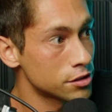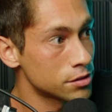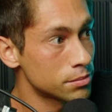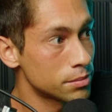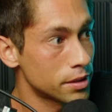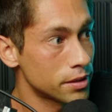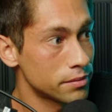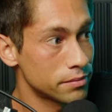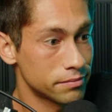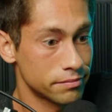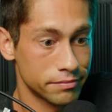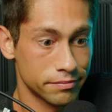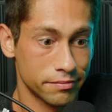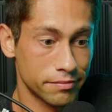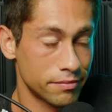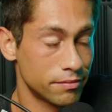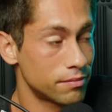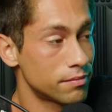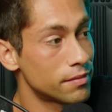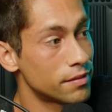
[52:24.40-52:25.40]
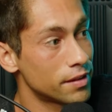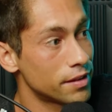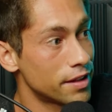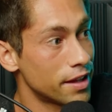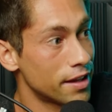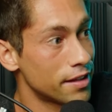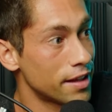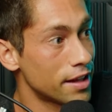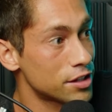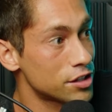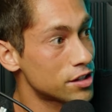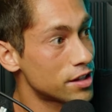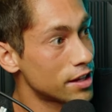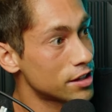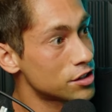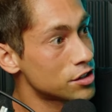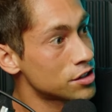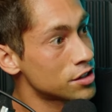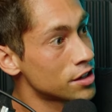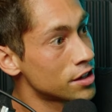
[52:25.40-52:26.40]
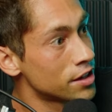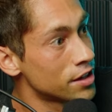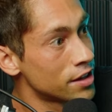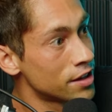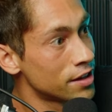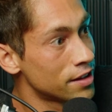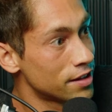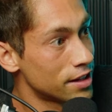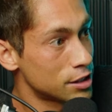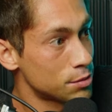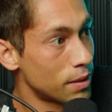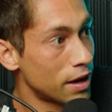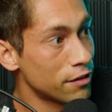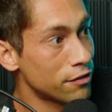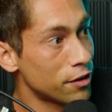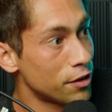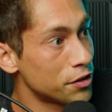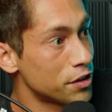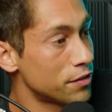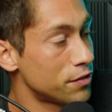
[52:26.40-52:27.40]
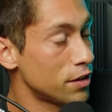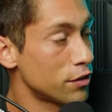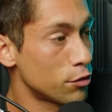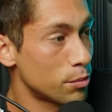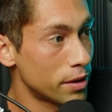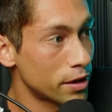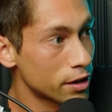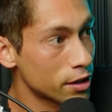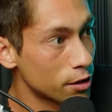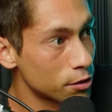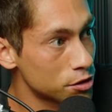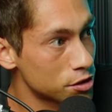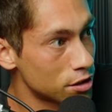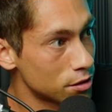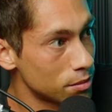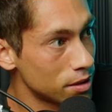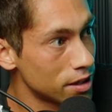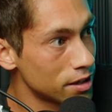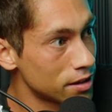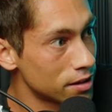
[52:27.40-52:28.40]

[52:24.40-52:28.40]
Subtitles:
but then that's my fault if you have a better coach than me.